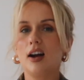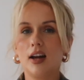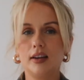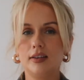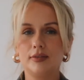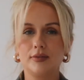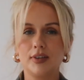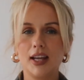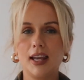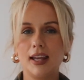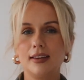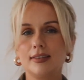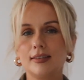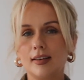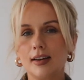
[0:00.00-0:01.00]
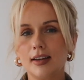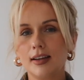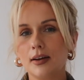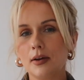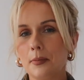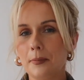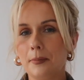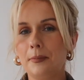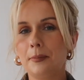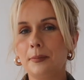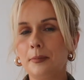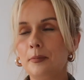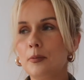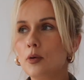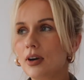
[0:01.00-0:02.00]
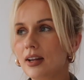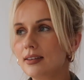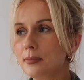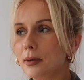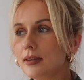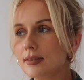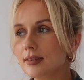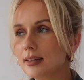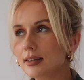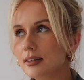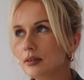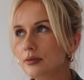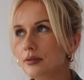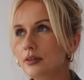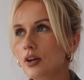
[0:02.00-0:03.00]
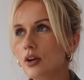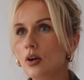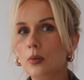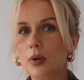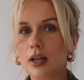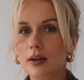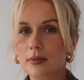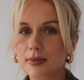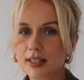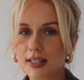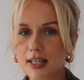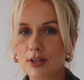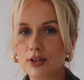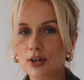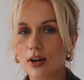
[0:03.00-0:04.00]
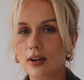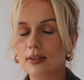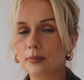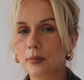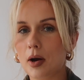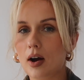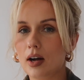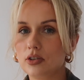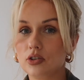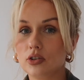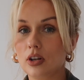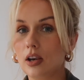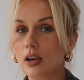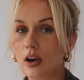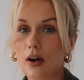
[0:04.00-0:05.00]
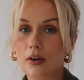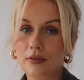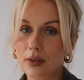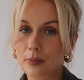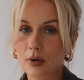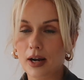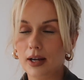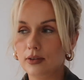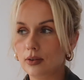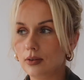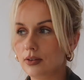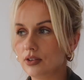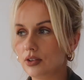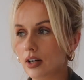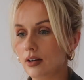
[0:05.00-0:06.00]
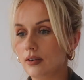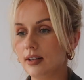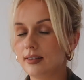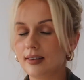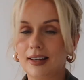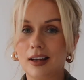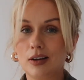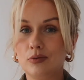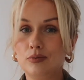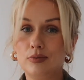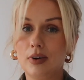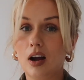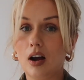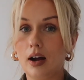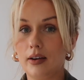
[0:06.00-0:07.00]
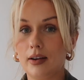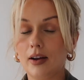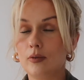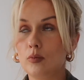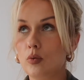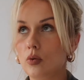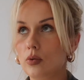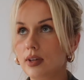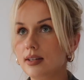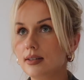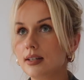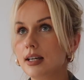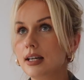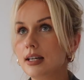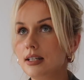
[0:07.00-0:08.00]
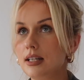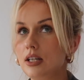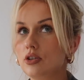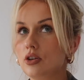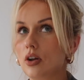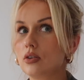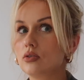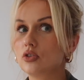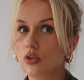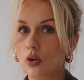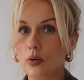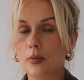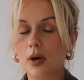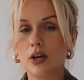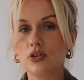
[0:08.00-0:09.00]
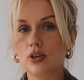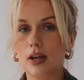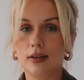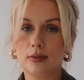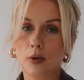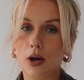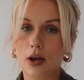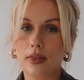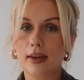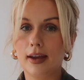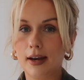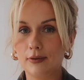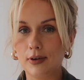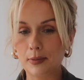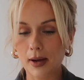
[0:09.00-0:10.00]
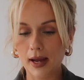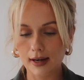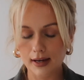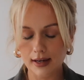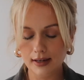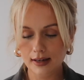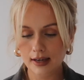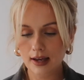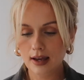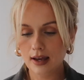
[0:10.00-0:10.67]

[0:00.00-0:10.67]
and it's like more expensive when it comes to t-shirts, but I just love the brand Orson Iris, and I have worn this t-shirt so much, it's worth every penny.